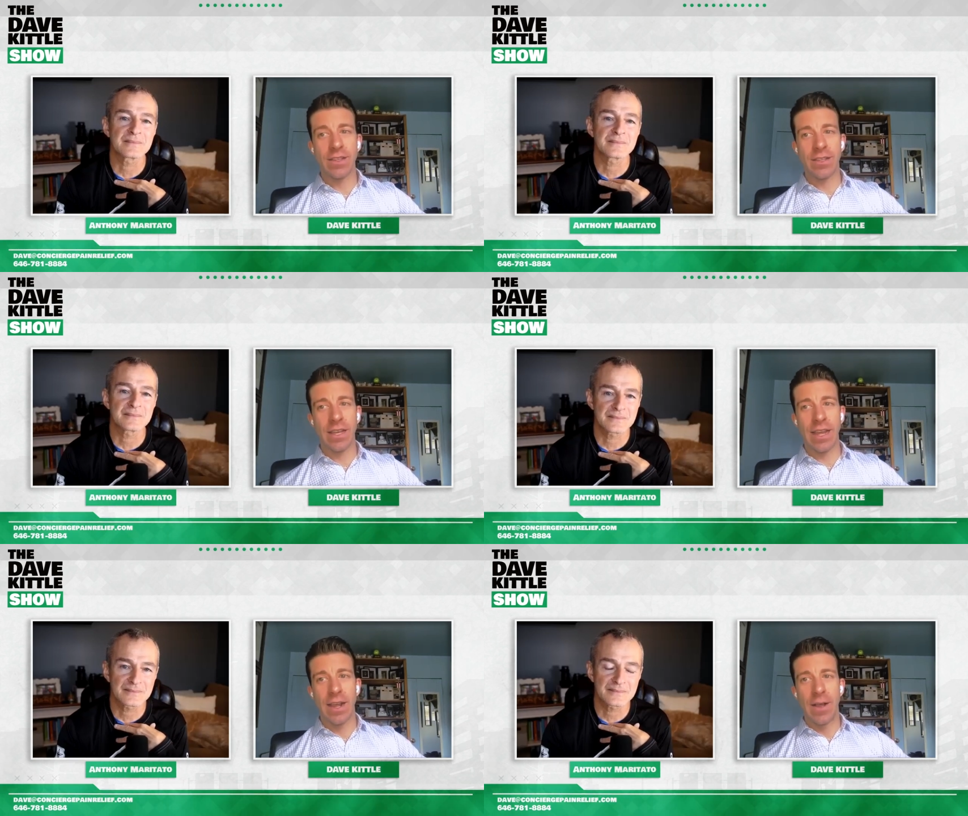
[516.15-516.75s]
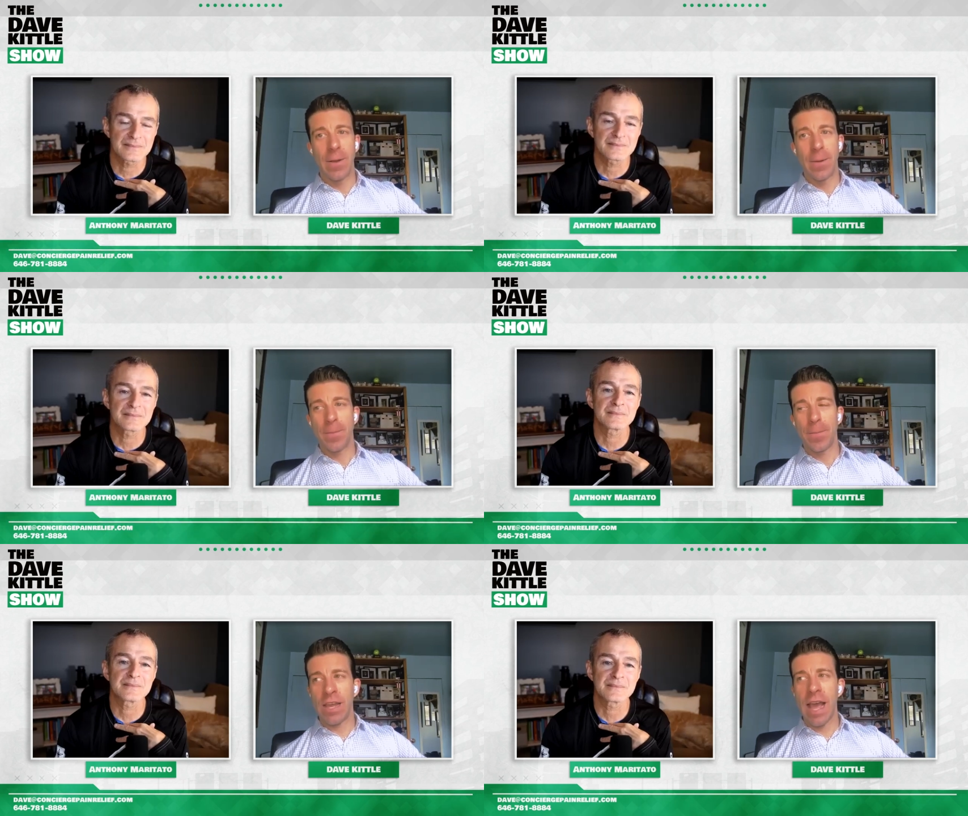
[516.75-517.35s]
Speaker 1: It's like
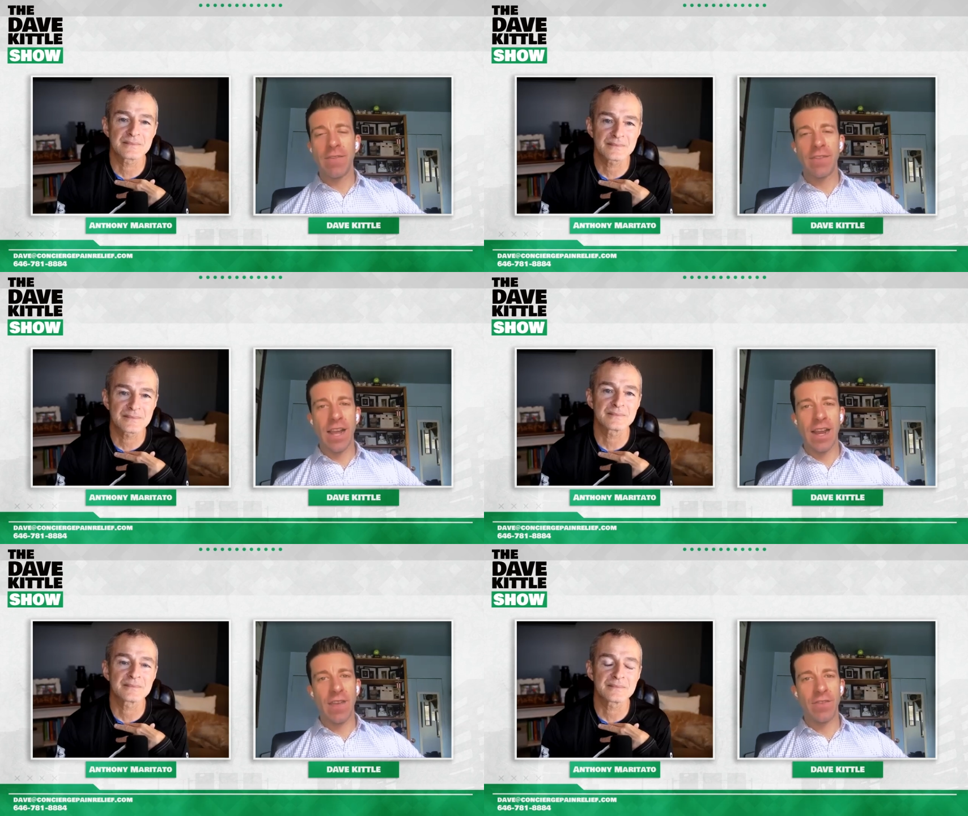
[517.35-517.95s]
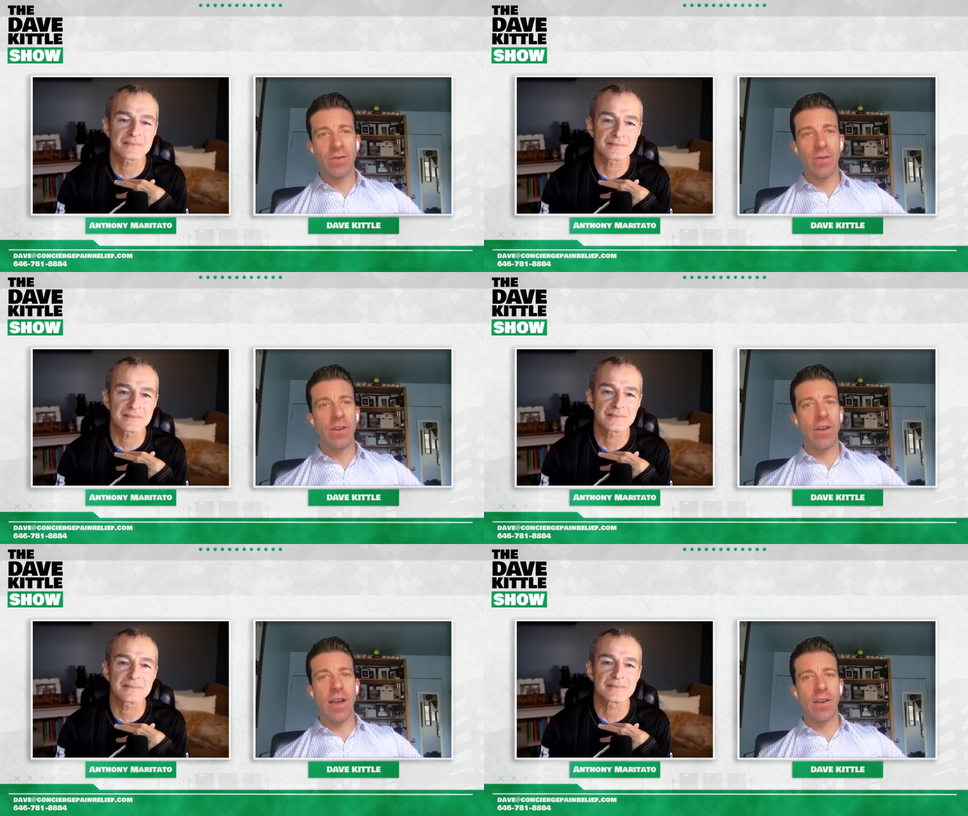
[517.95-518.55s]
you have to kind of have this
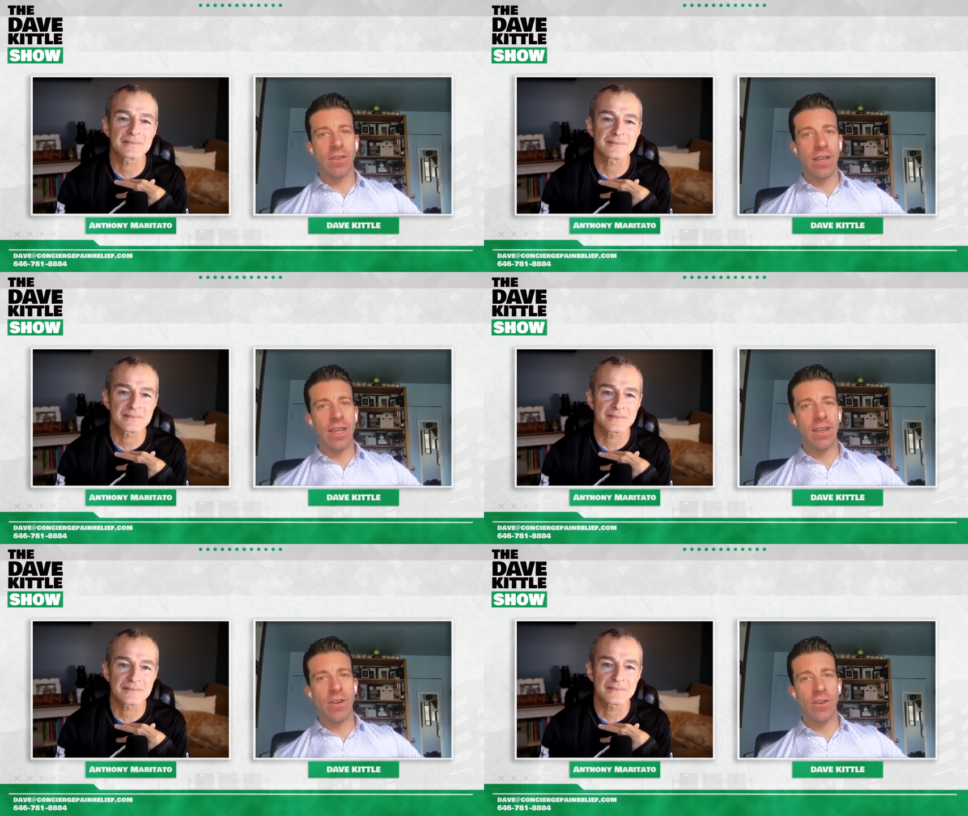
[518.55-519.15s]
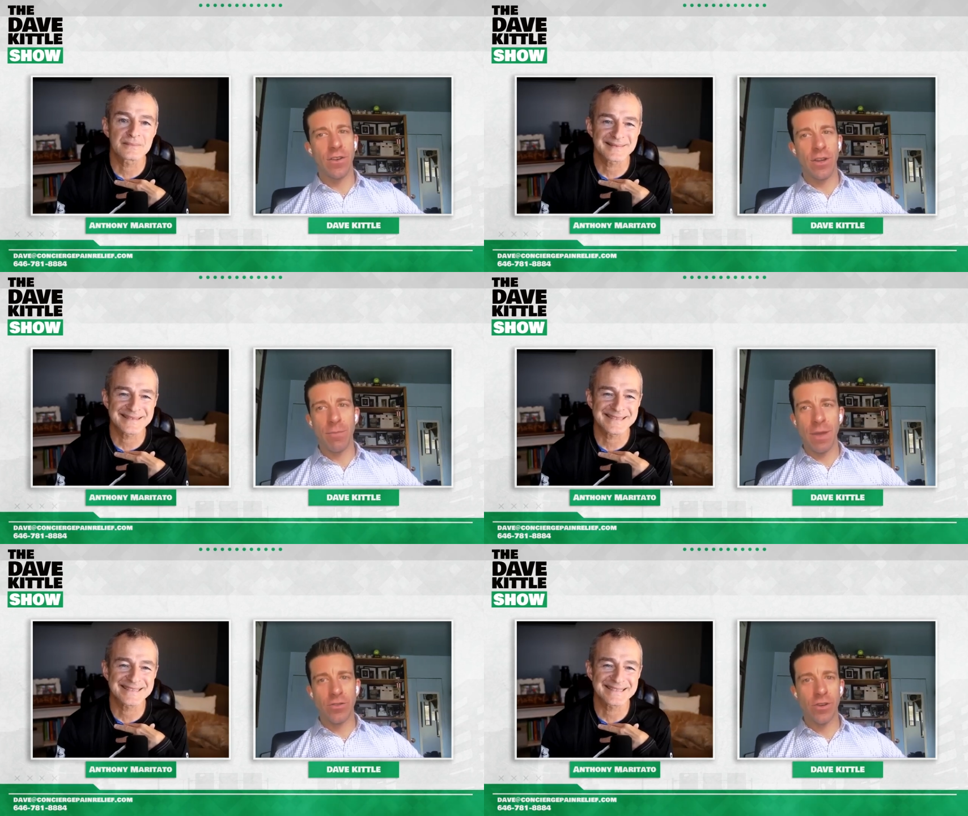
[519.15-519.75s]
figured out, like your
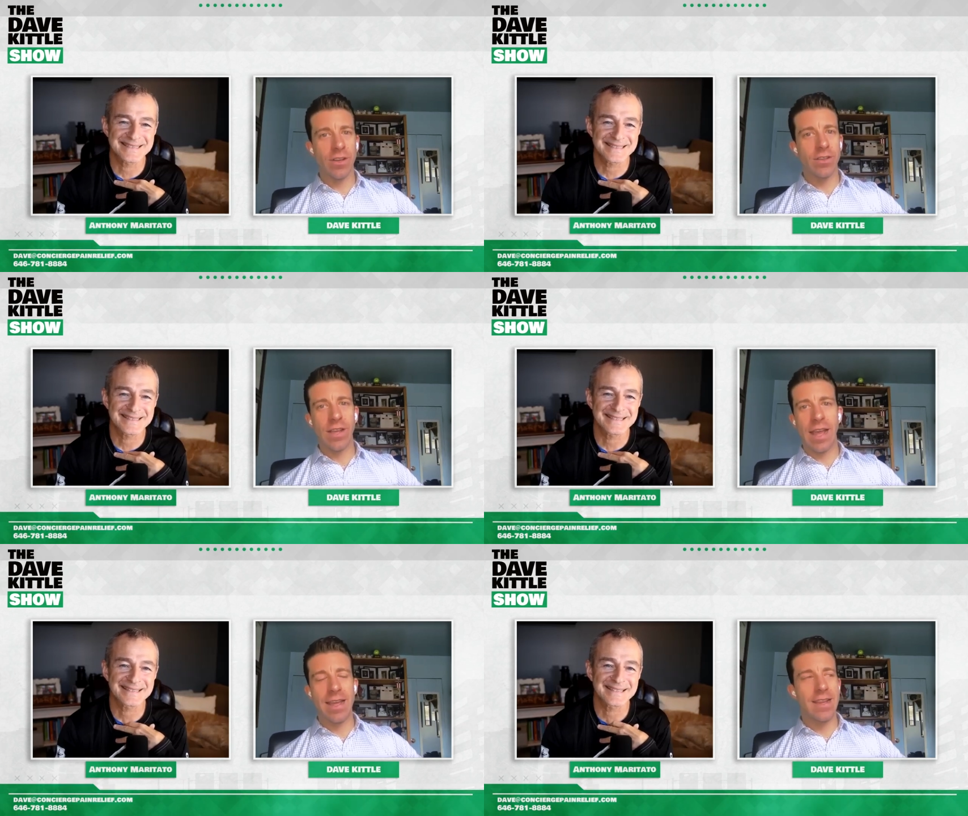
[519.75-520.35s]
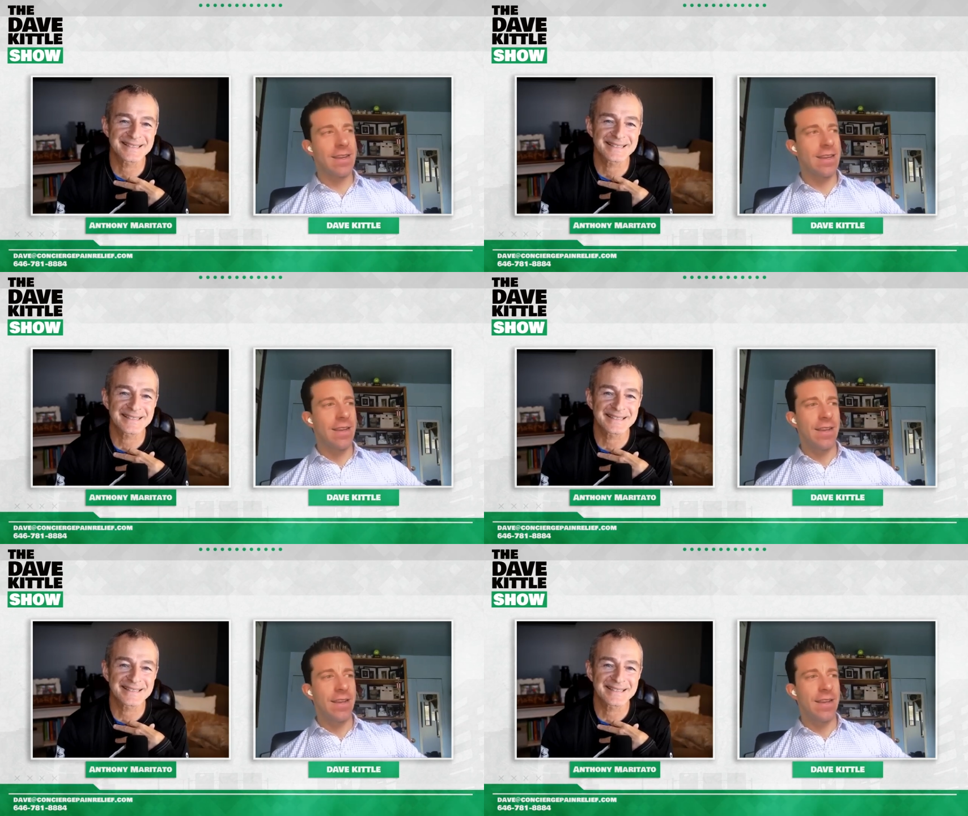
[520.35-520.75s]
your metrics and